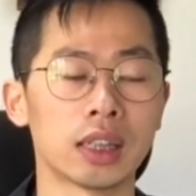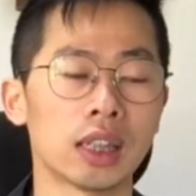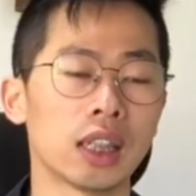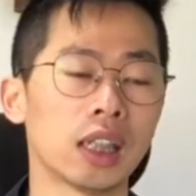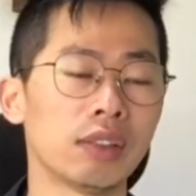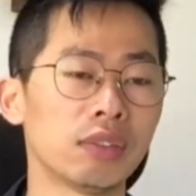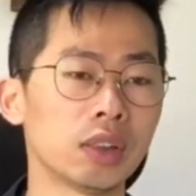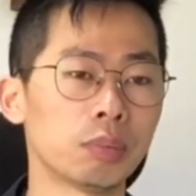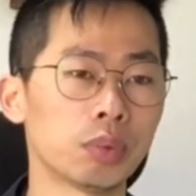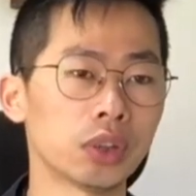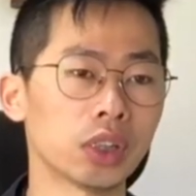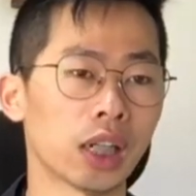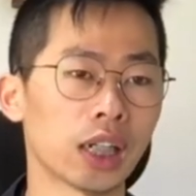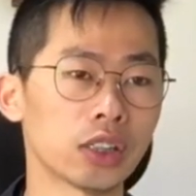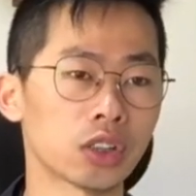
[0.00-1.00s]
If you put
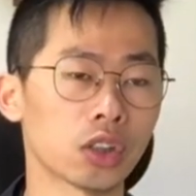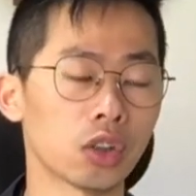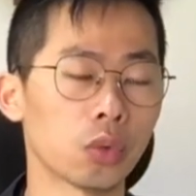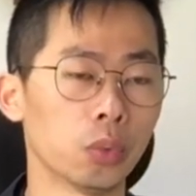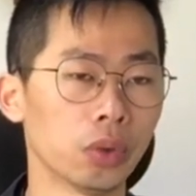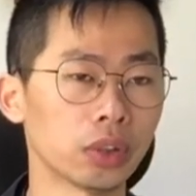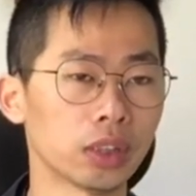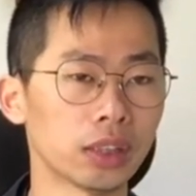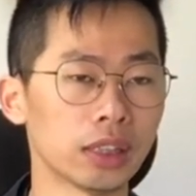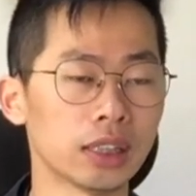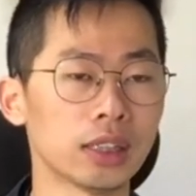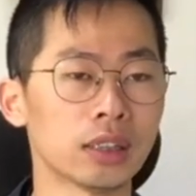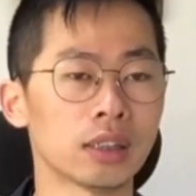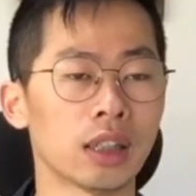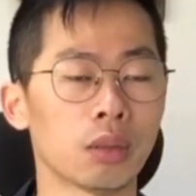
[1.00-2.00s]
ice cold water
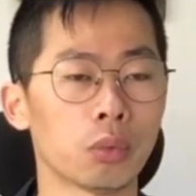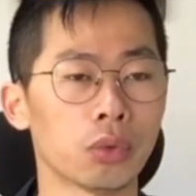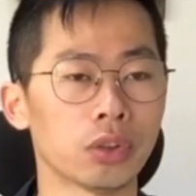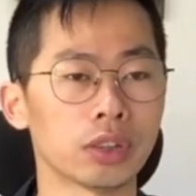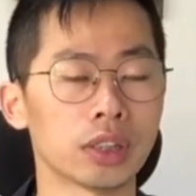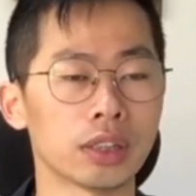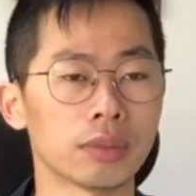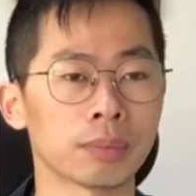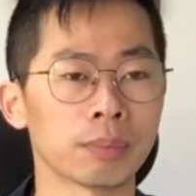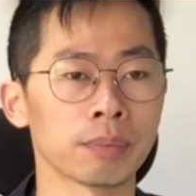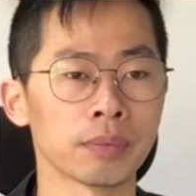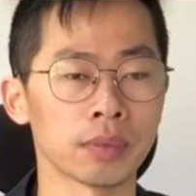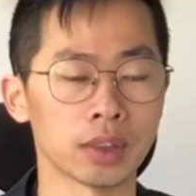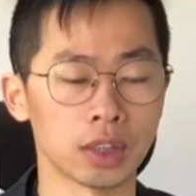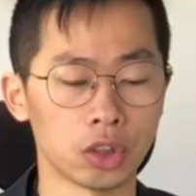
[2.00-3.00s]
in that water,
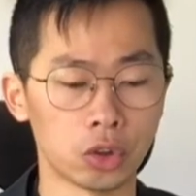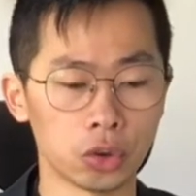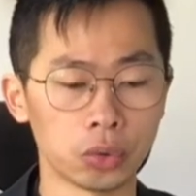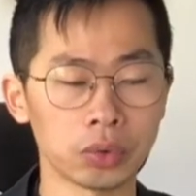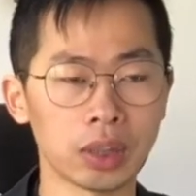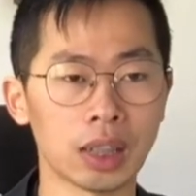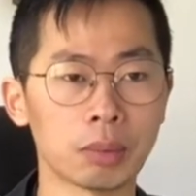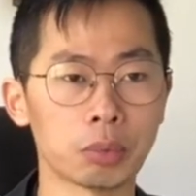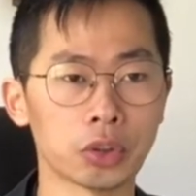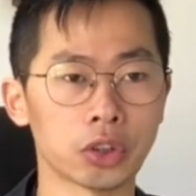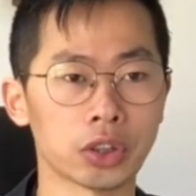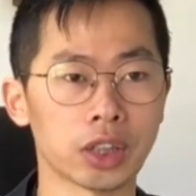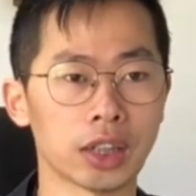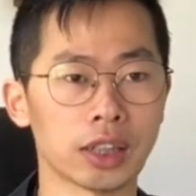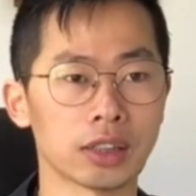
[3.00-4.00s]
the room temperature
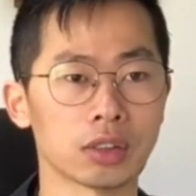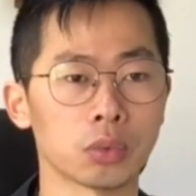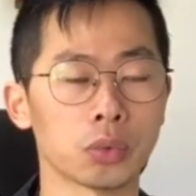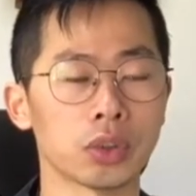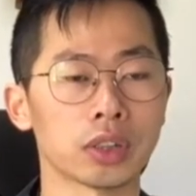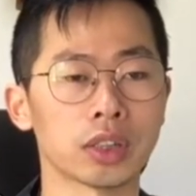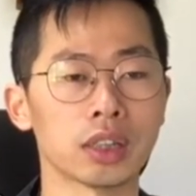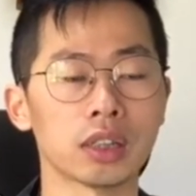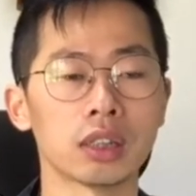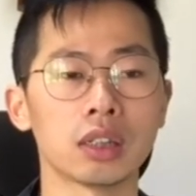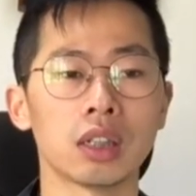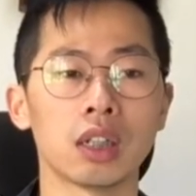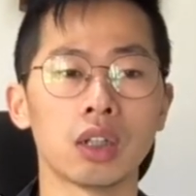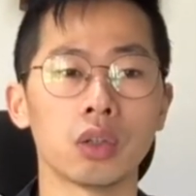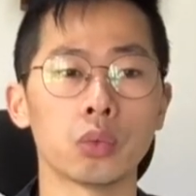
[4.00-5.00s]
glass water
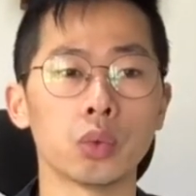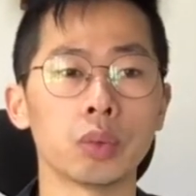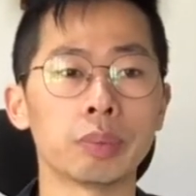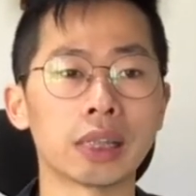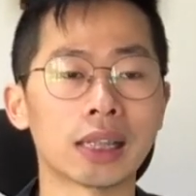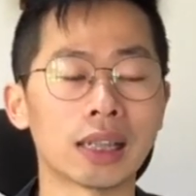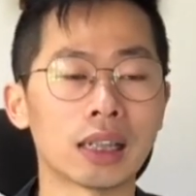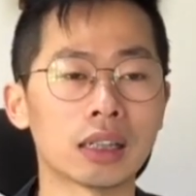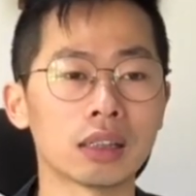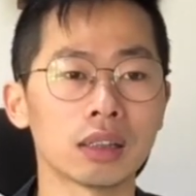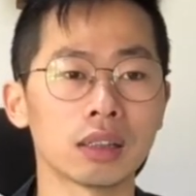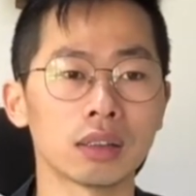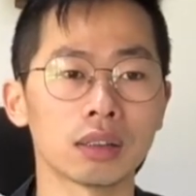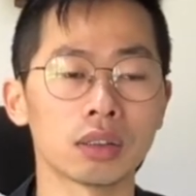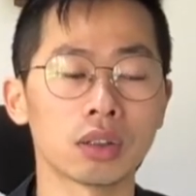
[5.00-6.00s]
will become
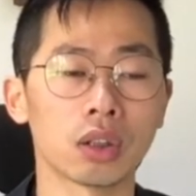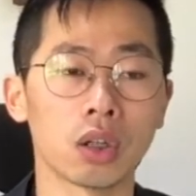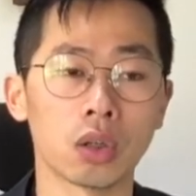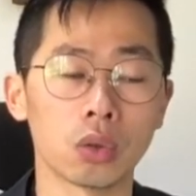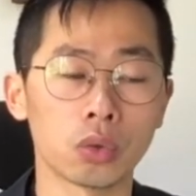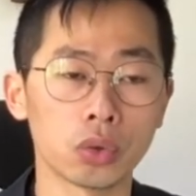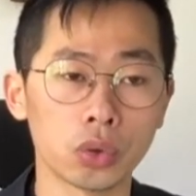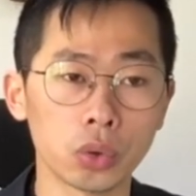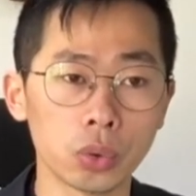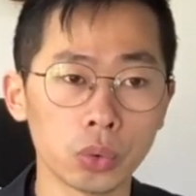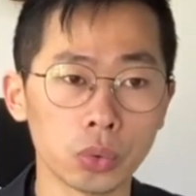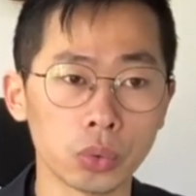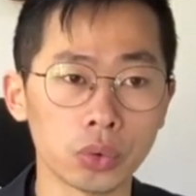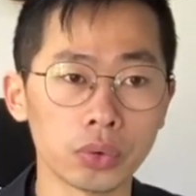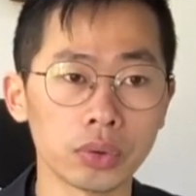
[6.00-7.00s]

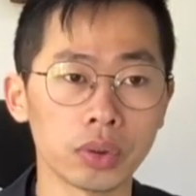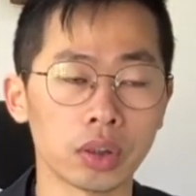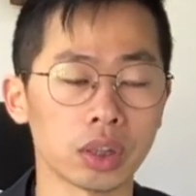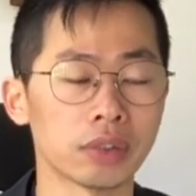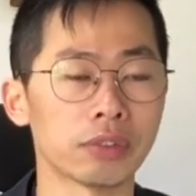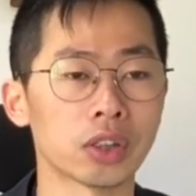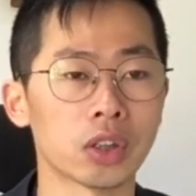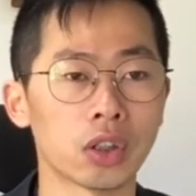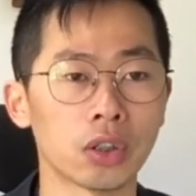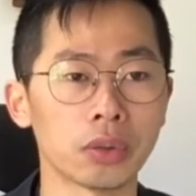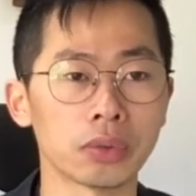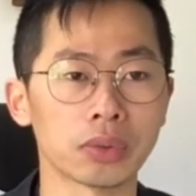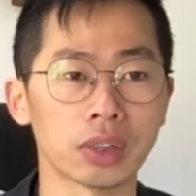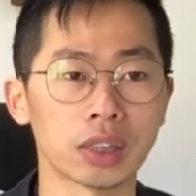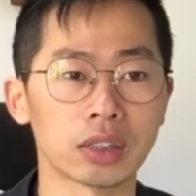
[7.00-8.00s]
cool or even
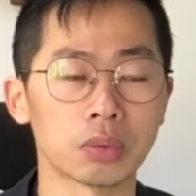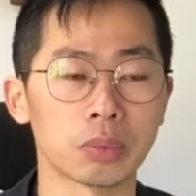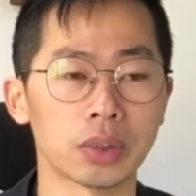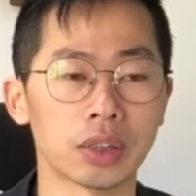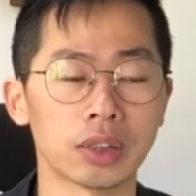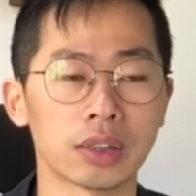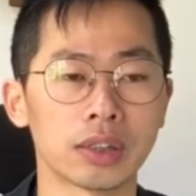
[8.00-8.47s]
cold as well.